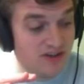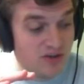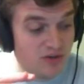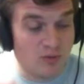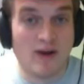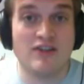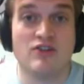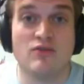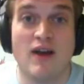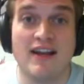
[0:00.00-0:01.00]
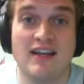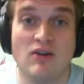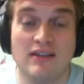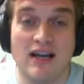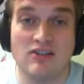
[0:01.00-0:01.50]
read your writing
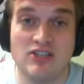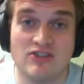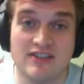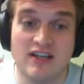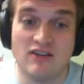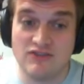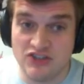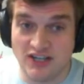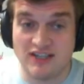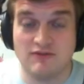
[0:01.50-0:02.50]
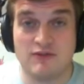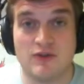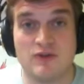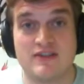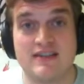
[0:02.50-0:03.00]
out loud to yourself, checking for
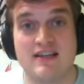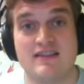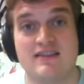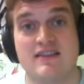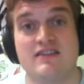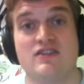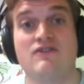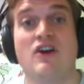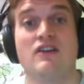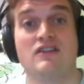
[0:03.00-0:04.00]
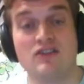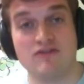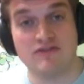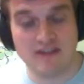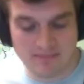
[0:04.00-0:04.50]
those sentences, and you've gotten a little
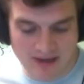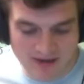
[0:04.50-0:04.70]
feedback